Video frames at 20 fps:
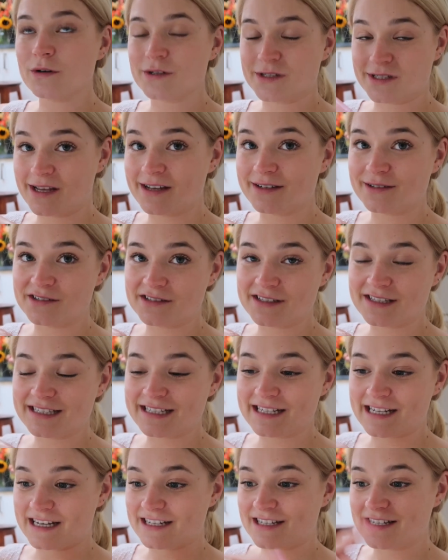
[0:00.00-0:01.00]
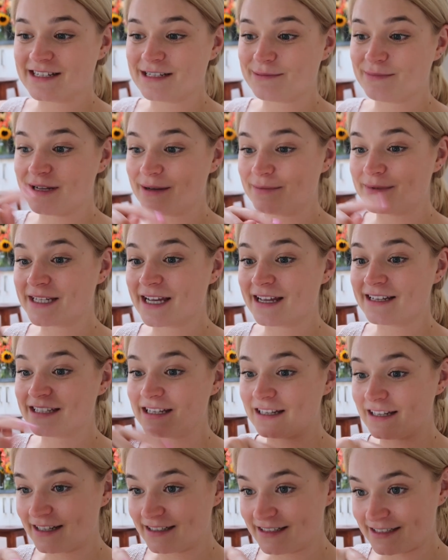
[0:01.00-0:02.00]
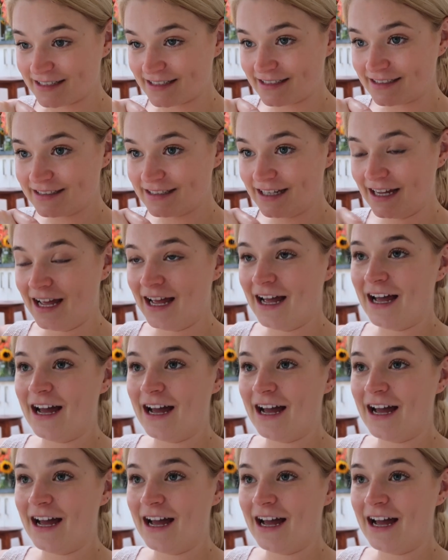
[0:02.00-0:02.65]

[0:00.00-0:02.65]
or cycle to the station to be able to get into London.